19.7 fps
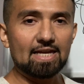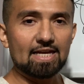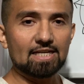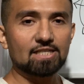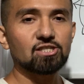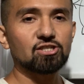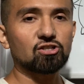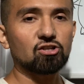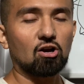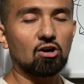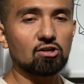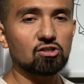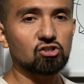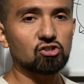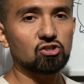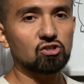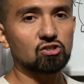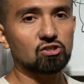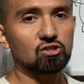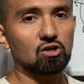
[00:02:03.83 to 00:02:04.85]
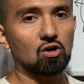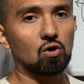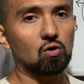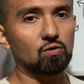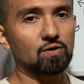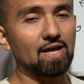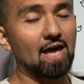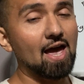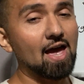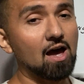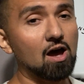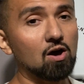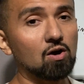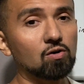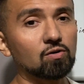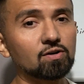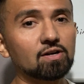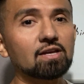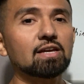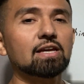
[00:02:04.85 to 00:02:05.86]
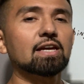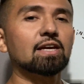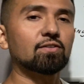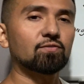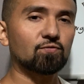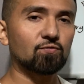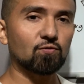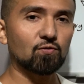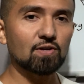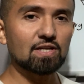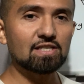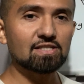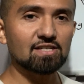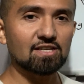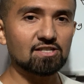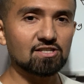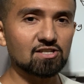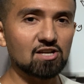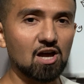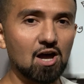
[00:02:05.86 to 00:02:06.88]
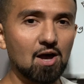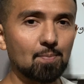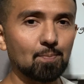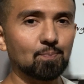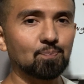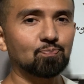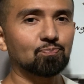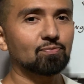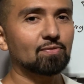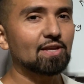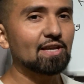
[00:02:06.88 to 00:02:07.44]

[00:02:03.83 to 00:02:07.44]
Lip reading: It starts to slow down, it freezes up,